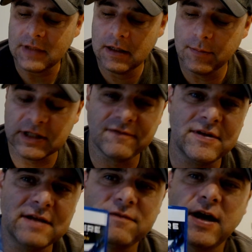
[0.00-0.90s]
But
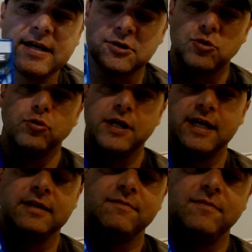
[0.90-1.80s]
the fighting's cool. You
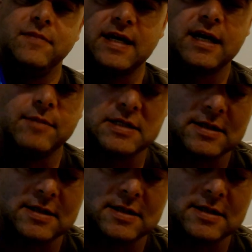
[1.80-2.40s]
hit the enemies,